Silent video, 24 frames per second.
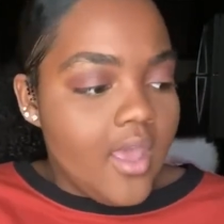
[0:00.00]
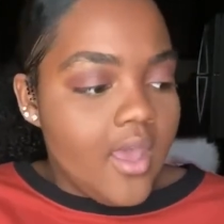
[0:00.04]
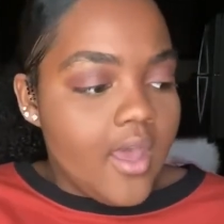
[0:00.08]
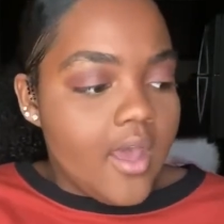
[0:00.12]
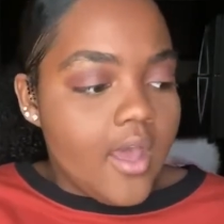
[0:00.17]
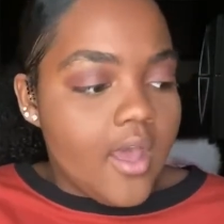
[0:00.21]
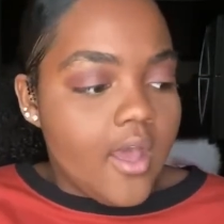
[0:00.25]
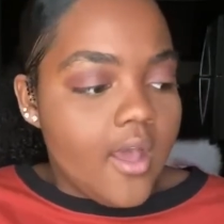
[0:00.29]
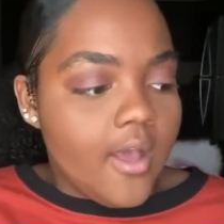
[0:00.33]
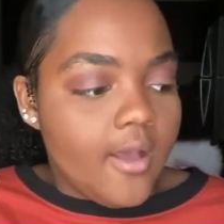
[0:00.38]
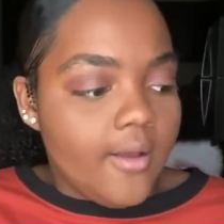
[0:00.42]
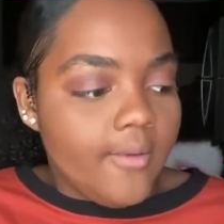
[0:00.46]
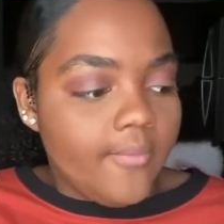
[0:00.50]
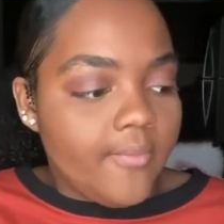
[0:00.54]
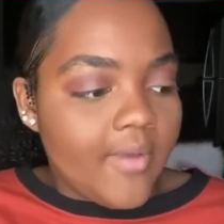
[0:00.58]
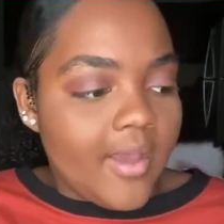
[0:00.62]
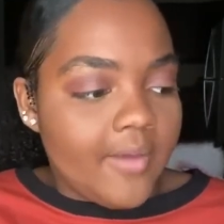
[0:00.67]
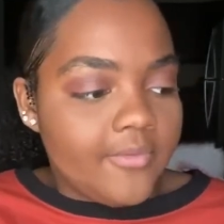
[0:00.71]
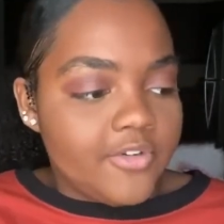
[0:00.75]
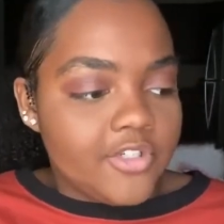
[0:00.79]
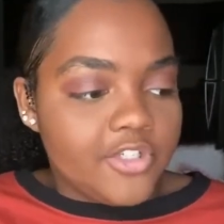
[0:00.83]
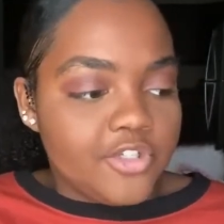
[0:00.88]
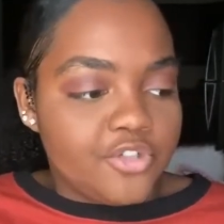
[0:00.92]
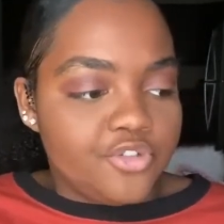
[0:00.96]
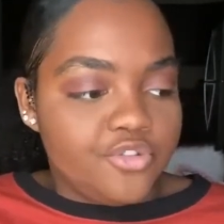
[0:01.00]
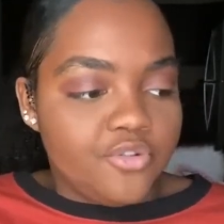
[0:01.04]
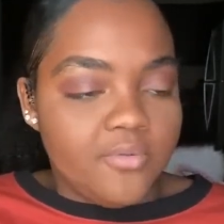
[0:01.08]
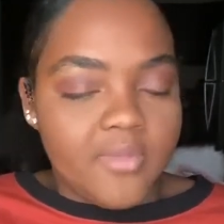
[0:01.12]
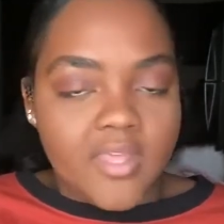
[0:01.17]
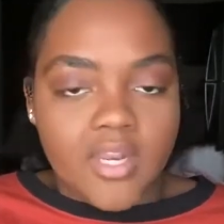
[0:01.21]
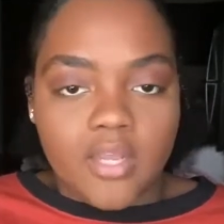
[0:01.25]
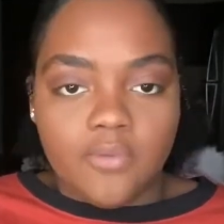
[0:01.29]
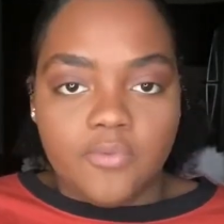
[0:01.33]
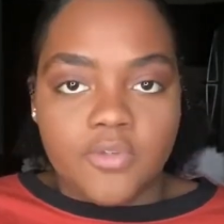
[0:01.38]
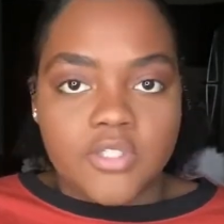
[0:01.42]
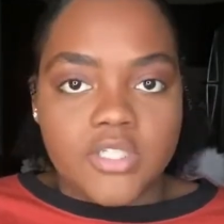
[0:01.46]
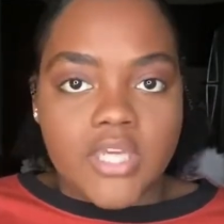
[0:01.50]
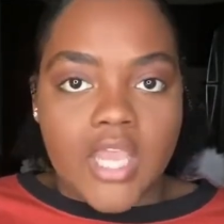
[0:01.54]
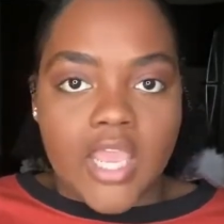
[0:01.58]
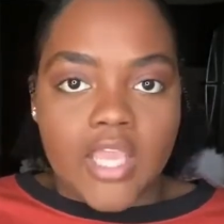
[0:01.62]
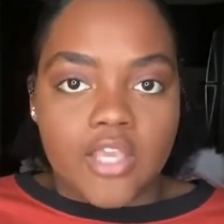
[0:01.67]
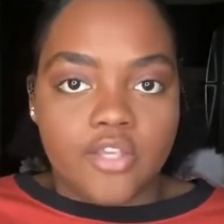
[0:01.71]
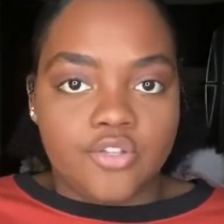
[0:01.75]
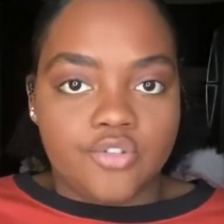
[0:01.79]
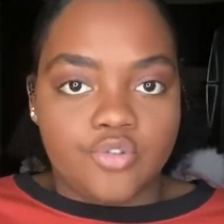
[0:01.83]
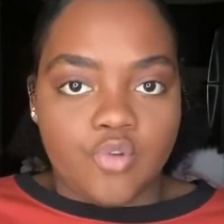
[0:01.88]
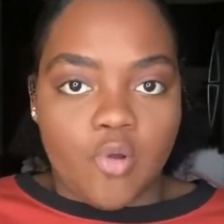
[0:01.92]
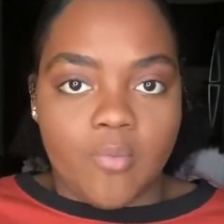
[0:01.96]
I would just assume that it would
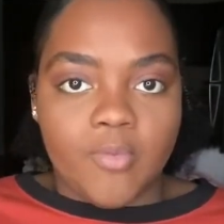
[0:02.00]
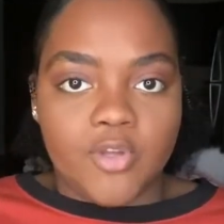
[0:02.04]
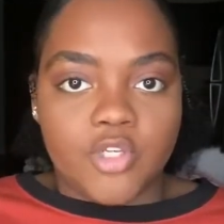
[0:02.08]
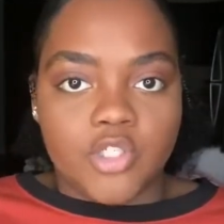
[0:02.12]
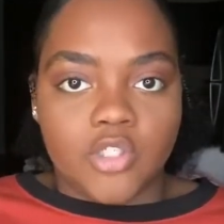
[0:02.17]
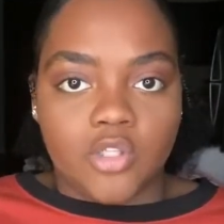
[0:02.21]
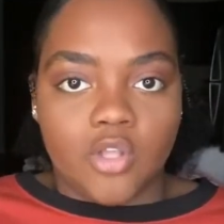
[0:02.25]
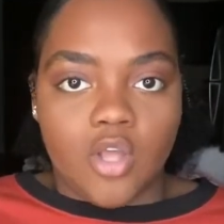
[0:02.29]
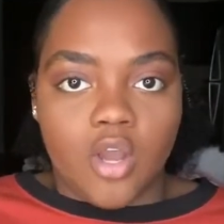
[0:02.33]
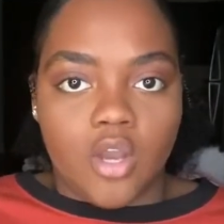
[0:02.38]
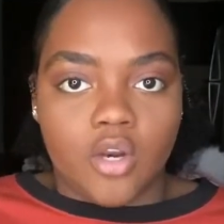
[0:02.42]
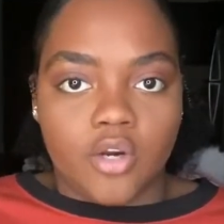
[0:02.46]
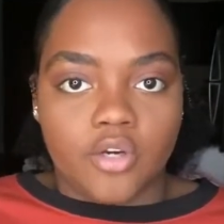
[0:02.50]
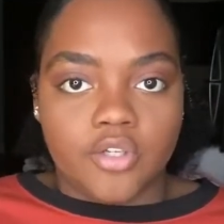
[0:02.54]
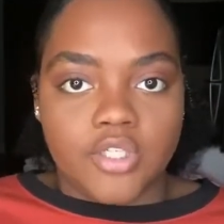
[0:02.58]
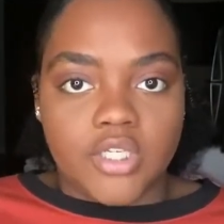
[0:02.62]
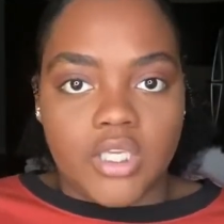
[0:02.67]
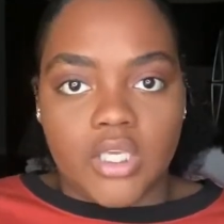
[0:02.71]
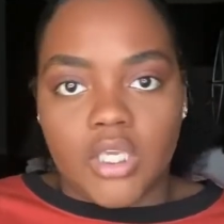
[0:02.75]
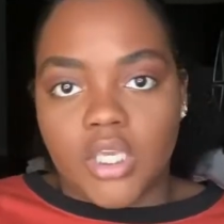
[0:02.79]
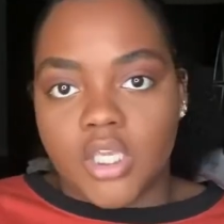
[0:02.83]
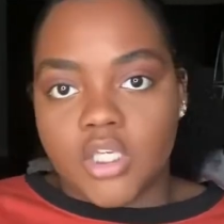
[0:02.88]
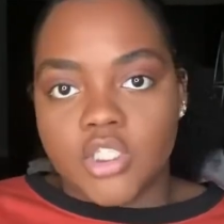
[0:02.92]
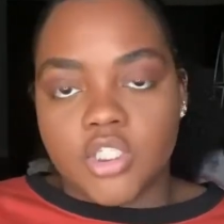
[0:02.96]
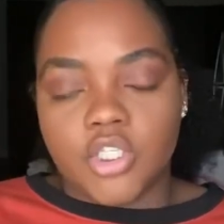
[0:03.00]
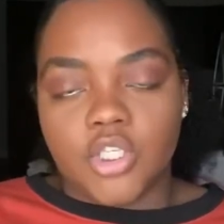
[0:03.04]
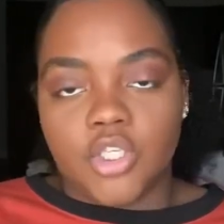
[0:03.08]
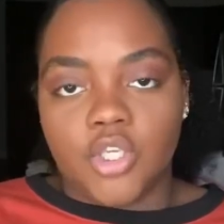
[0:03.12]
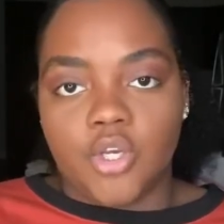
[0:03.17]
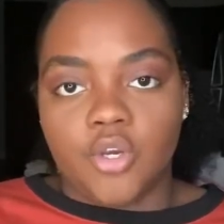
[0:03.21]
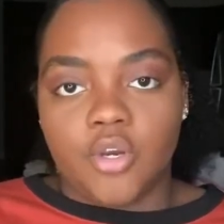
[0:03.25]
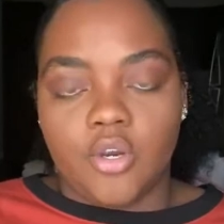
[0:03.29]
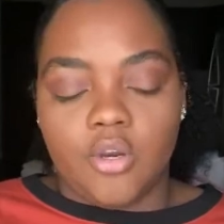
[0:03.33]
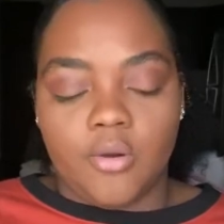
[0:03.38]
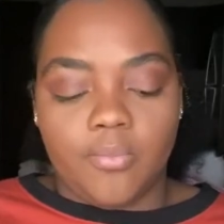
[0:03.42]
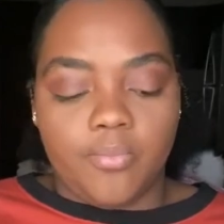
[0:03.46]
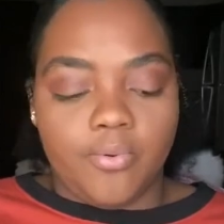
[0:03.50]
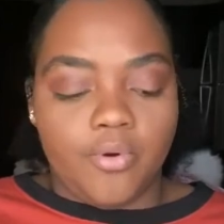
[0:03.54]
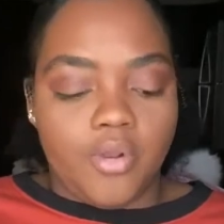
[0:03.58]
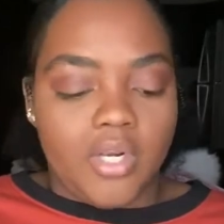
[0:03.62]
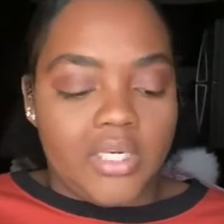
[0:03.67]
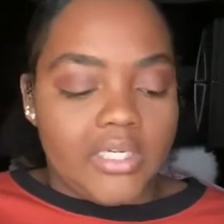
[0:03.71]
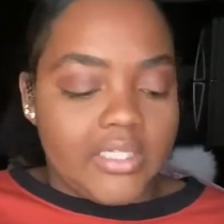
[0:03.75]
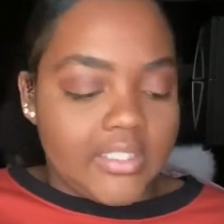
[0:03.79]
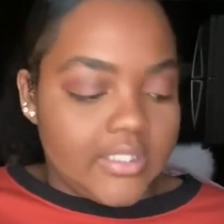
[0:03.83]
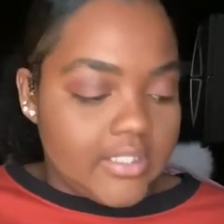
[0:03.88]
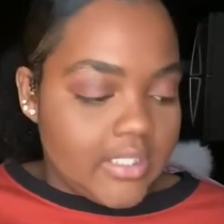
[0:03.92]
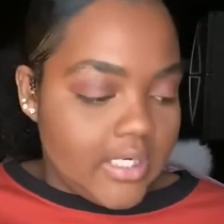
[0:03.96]
take so much longer to get to your point of
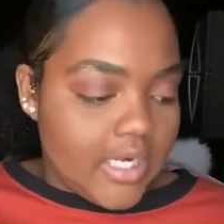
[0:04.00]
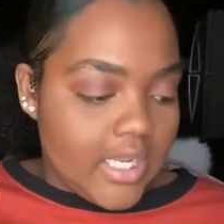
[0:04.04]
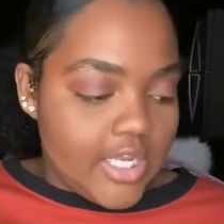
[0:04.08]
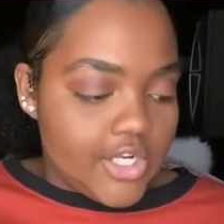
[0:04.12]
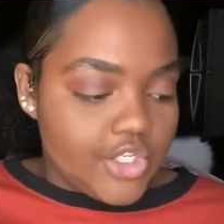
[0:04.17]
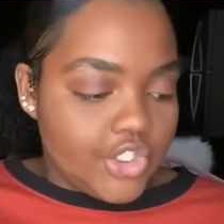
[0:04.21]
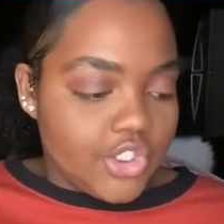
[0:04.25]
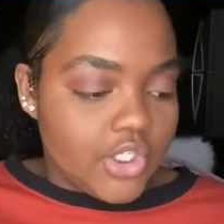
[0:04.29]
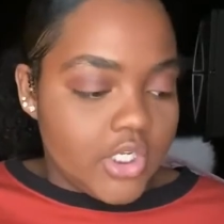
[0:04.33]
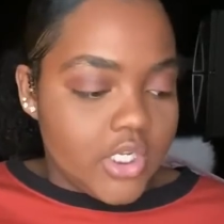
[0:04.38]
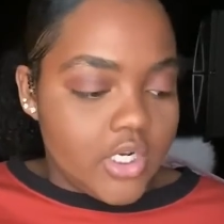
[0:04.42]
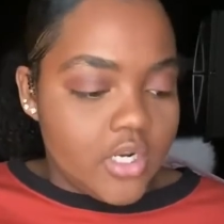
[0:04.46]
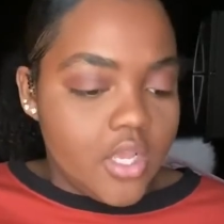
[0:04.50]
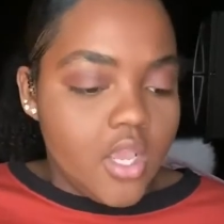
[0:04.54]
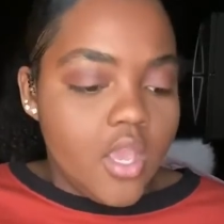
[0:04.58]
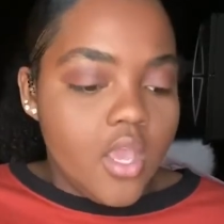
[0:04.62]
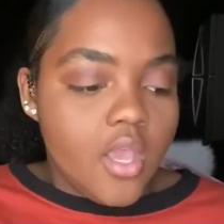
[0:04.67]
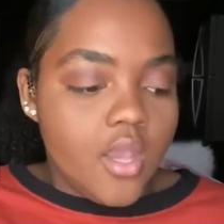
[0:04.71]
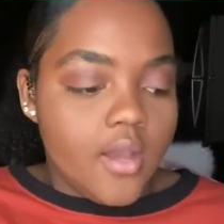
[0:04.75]
destination